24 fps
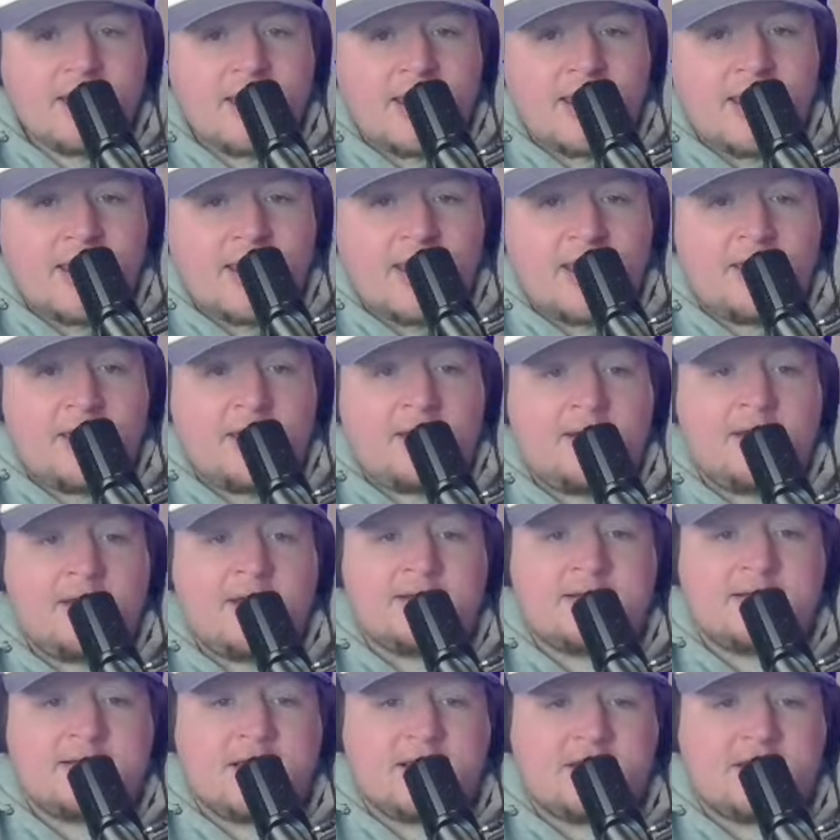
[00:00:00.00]
And
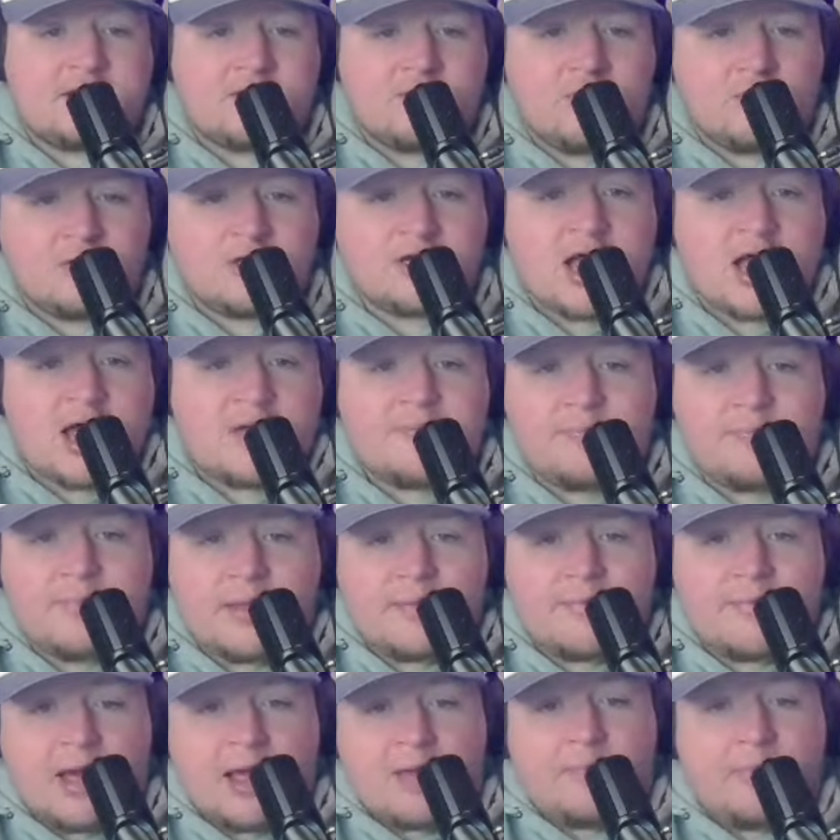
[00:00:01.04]
he says schools
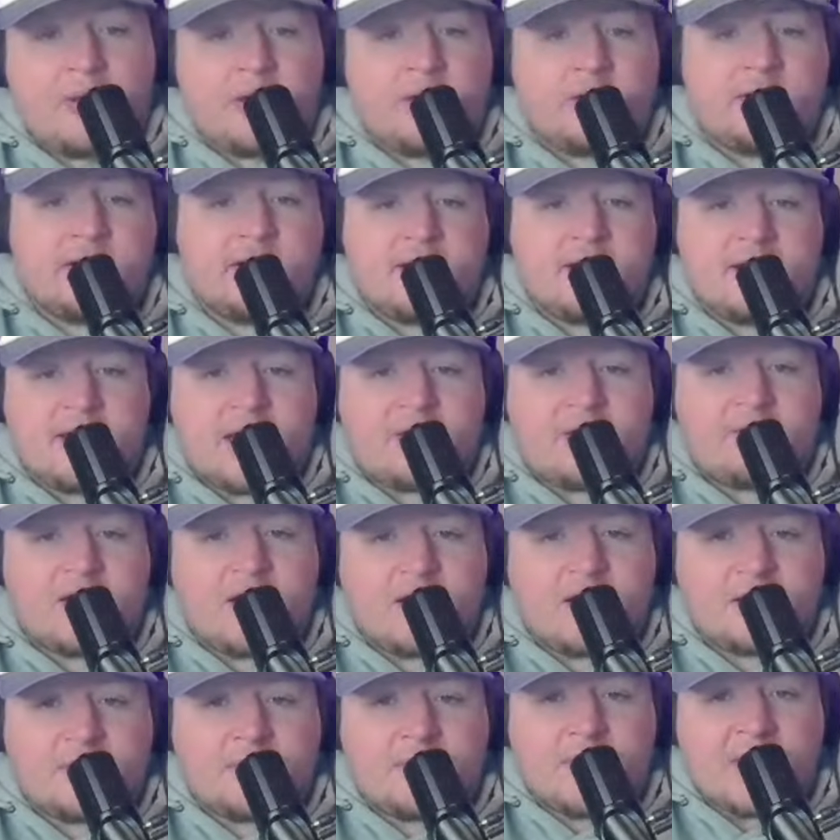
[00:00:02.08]
complement my ability to
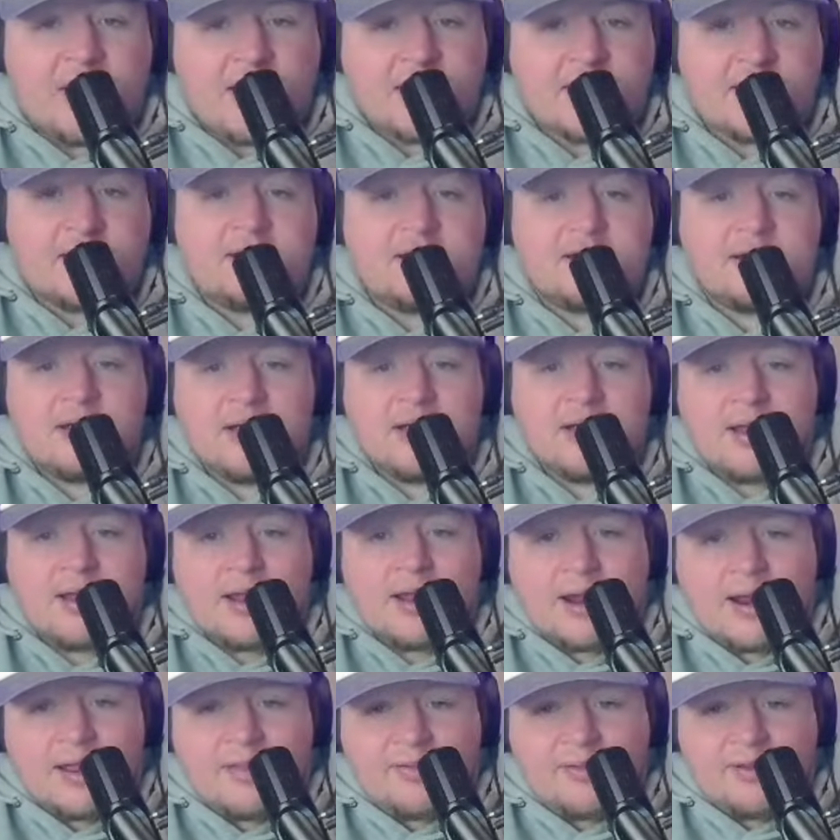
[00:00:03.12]
navigate the pocket
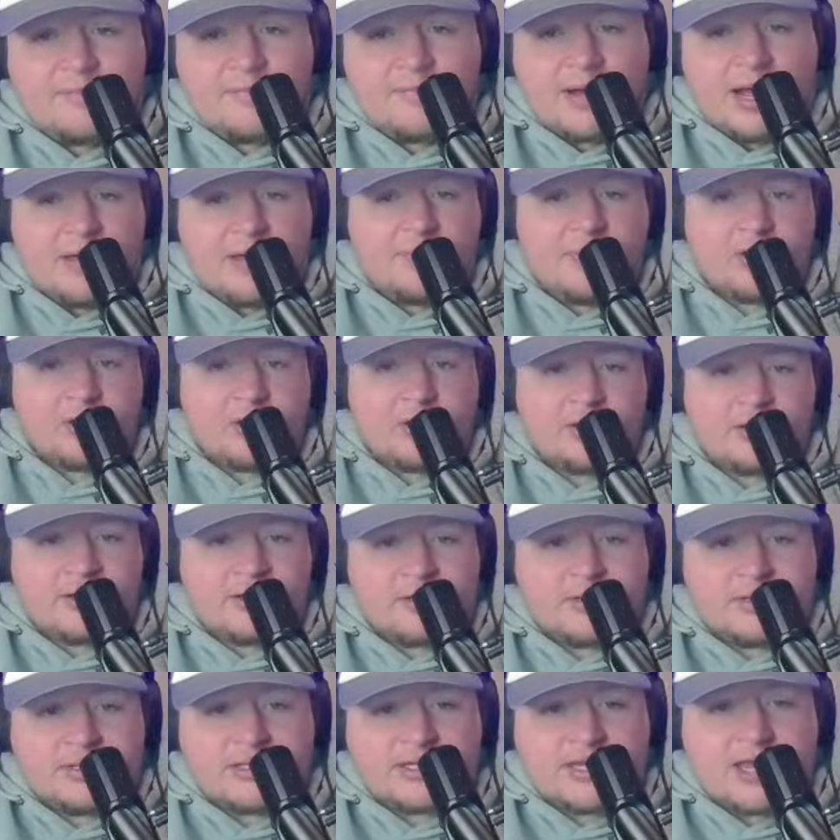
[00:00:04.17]
and then my ability
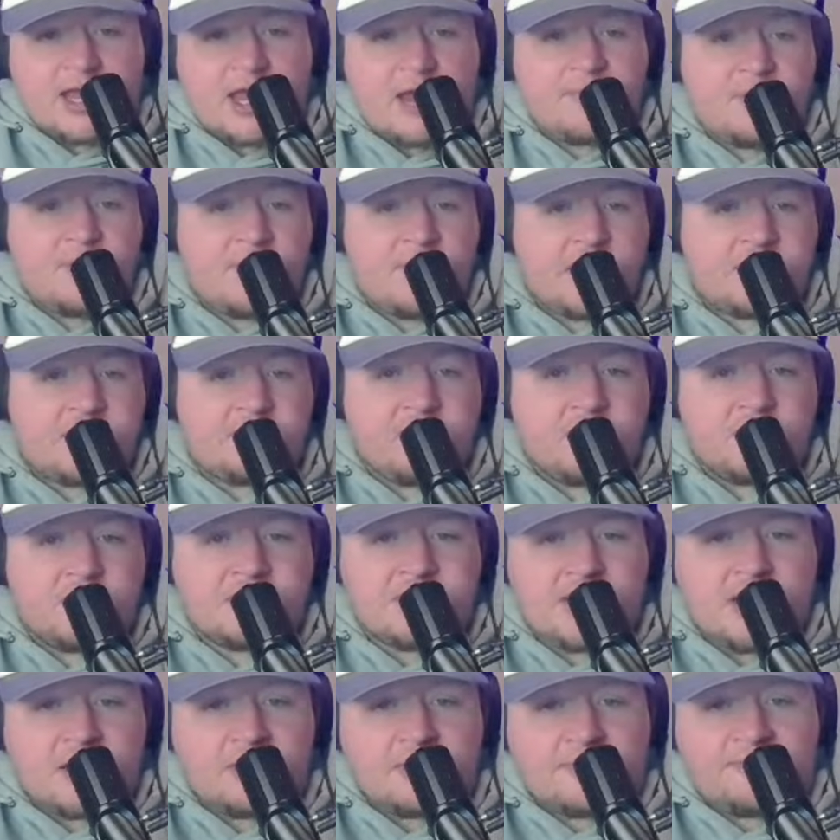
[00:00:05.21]
to escape and make throws
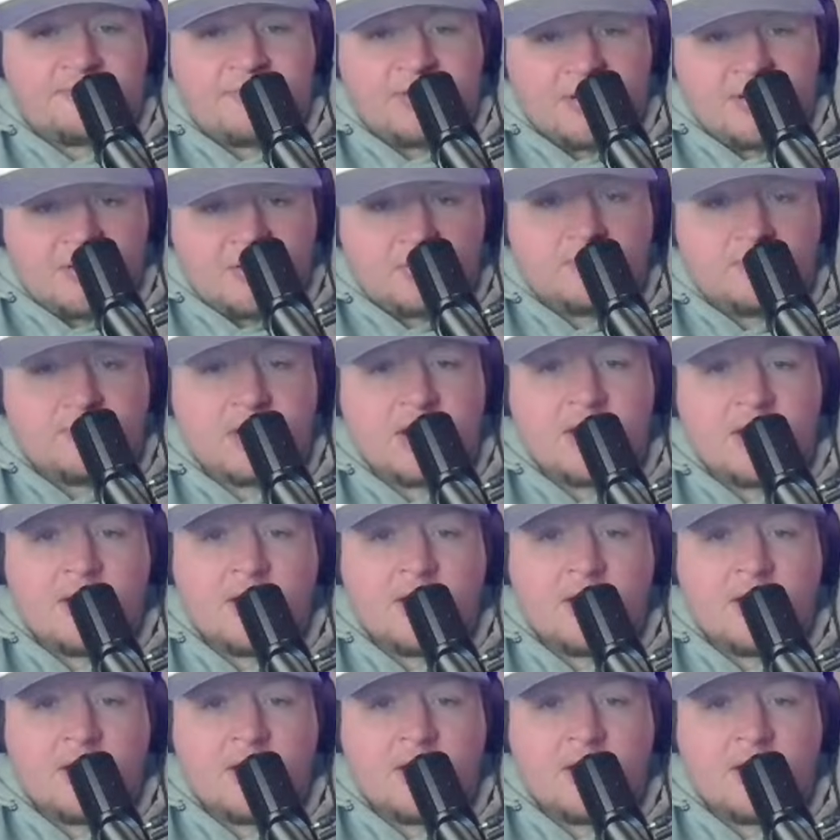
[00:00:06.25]
down the field.